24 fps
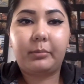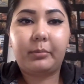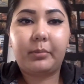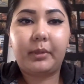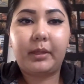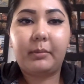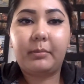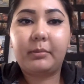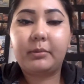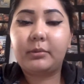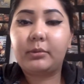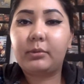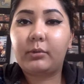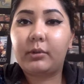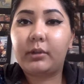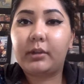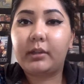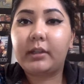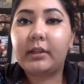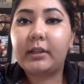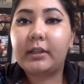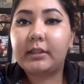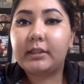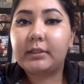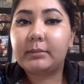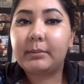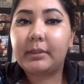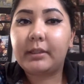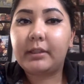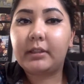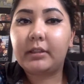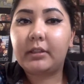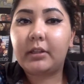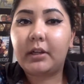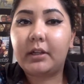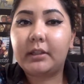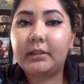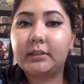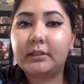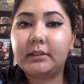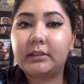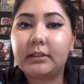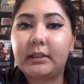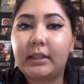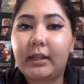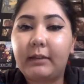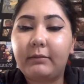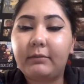be able to organize my
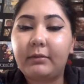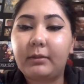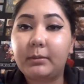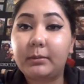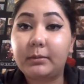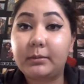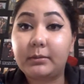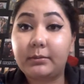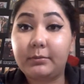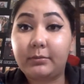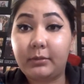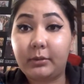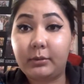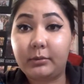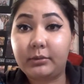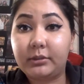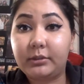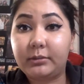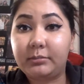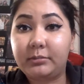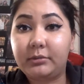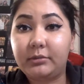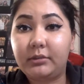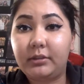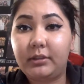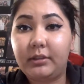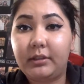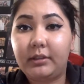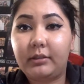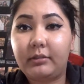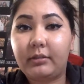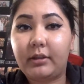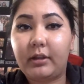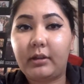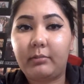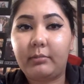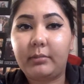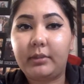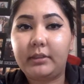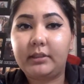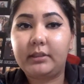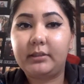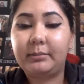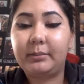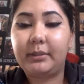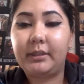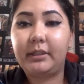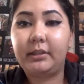thoughts and have them flow smoothly throughout my
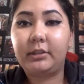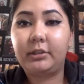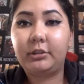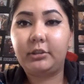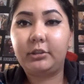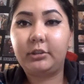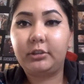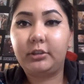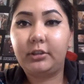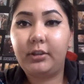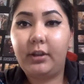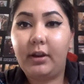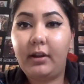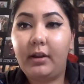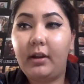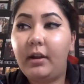speech.